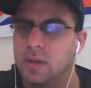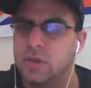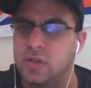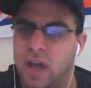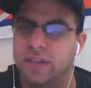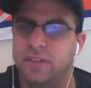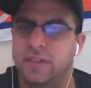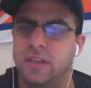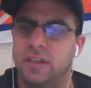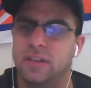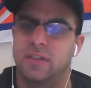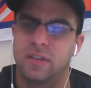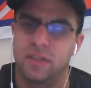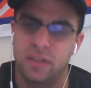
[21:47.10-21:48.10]

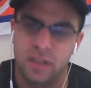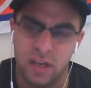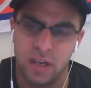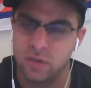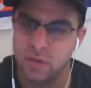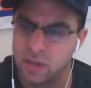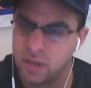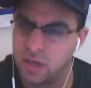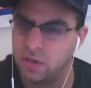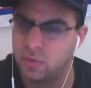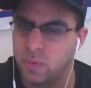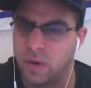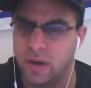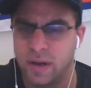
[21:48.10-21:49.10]
Johnston's
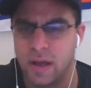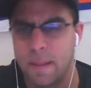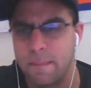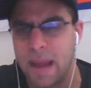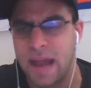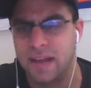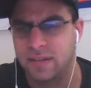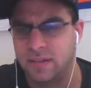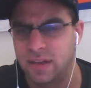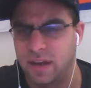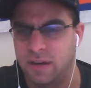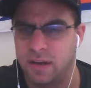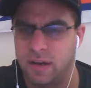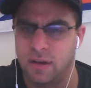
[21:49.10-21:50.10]
here's what Matt's
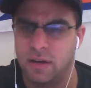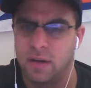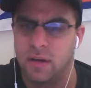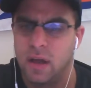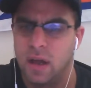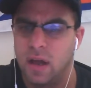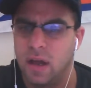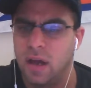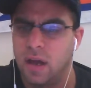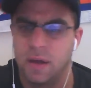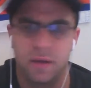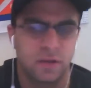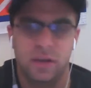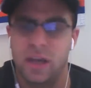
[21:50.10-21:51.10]
saying here.
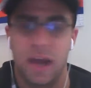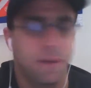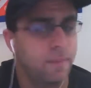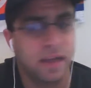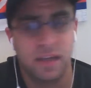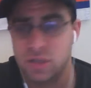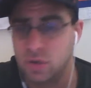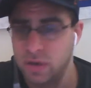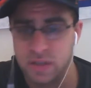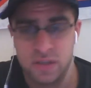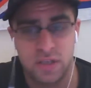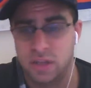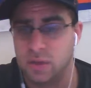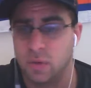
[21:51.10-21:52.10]
You got to make a choice.
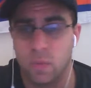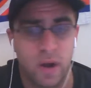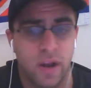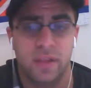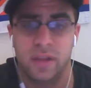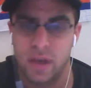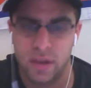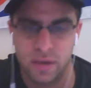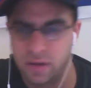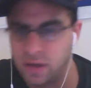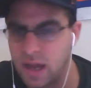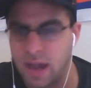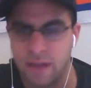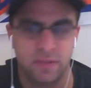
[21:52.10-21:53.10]
It's either one or the other.
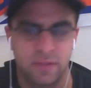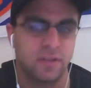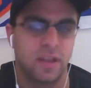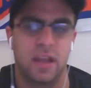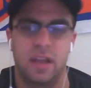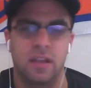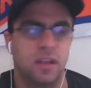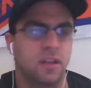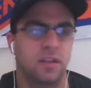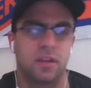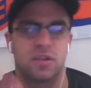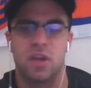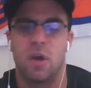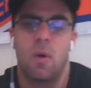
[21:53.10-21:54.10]
You have to say
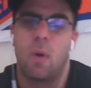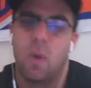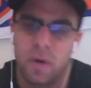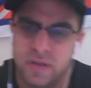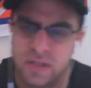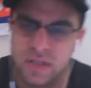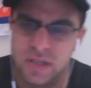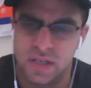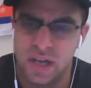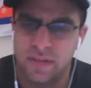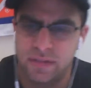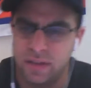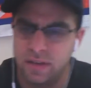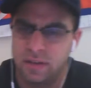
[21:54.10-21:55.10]
there's no ors in this. You
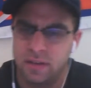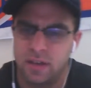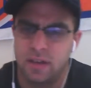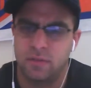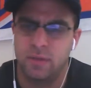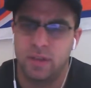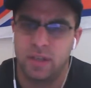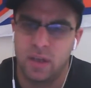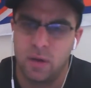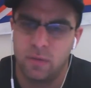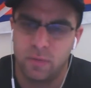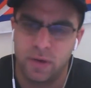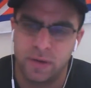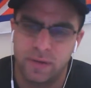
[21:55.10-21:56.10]
have to really go
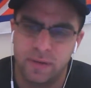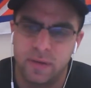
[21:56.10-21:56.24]
for it.